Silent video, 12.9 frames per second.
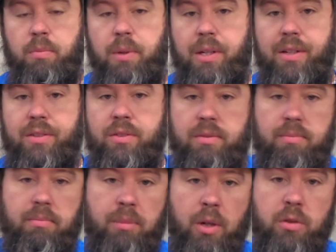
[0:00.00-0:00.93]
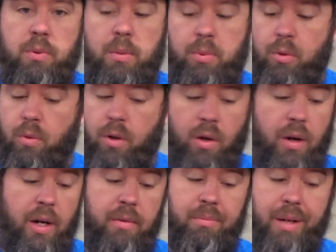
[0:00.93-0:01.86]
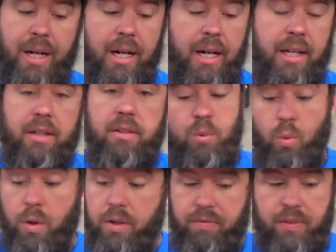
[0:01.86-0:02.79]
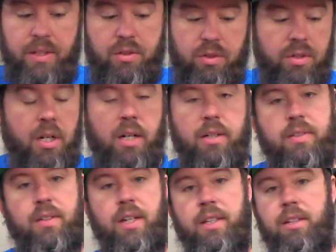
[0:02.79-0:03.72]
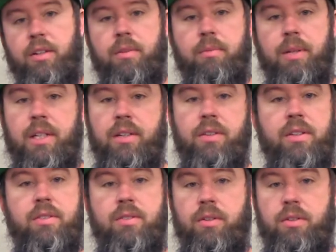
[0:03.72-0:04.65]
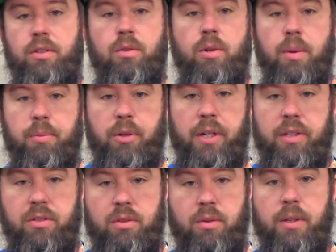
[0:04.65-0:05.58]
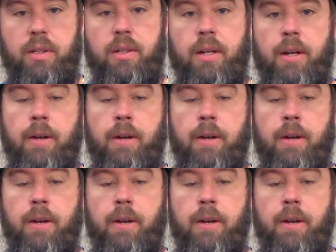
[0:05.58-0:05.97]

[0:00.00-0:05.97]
because most people will go out and buy one of these trucks and they'll immediately start to do upgrades to it.